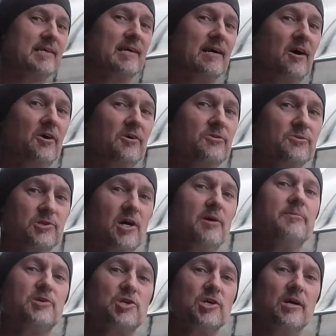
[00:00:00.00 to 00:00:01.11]
that on
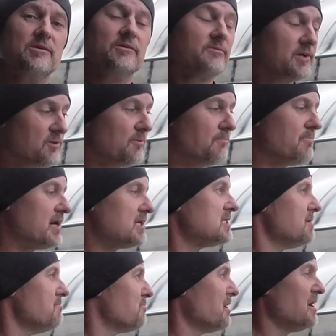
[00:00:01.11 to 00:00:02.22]
Automatron, which won Best
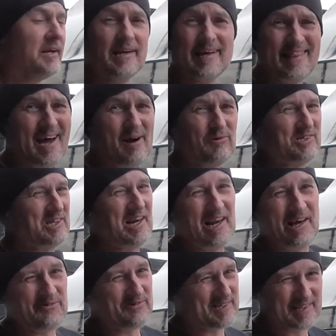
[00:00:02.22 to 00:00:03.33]
in Britain, there was
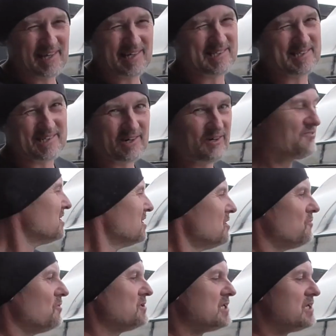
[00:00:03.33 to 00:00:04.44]
loads of this stuff.
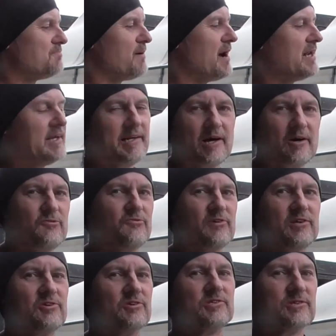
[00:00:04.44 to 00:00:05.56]
Once it's painted over,
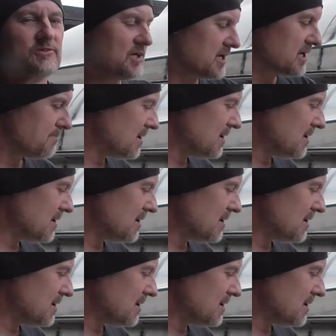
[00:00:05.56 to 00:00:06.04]
it just looks like a